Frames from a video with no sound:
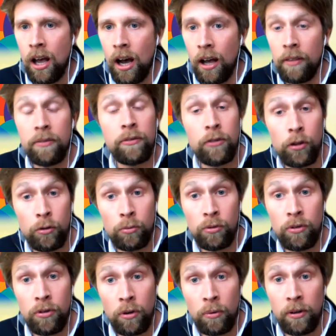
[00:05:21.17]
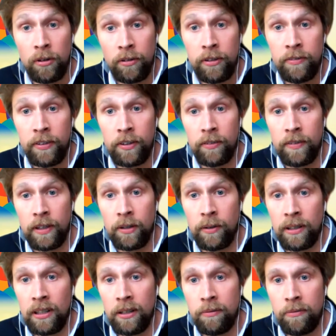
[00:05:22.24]
I just do want to revisit very
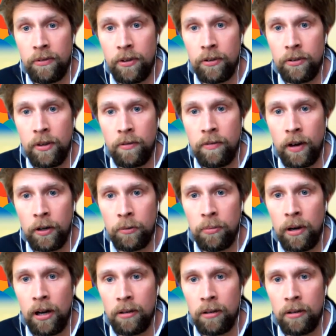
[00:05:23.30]
quickly just the final